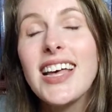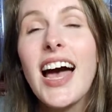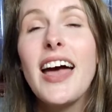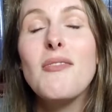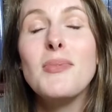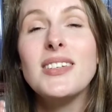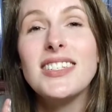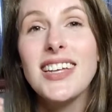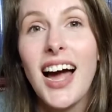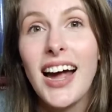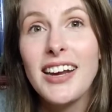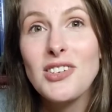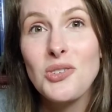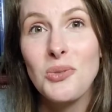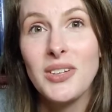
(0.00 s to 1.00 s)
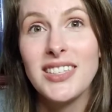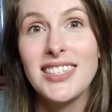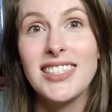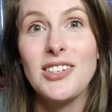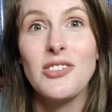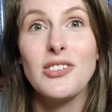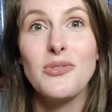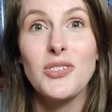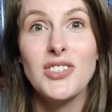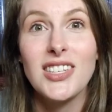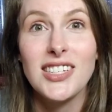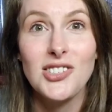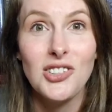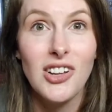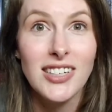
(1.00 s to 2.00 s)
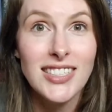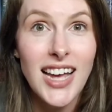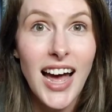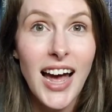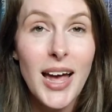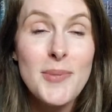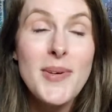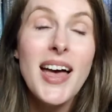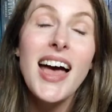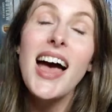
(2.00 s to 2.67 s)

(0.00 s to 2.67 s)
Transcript: I have been dying to read this series for such a long time.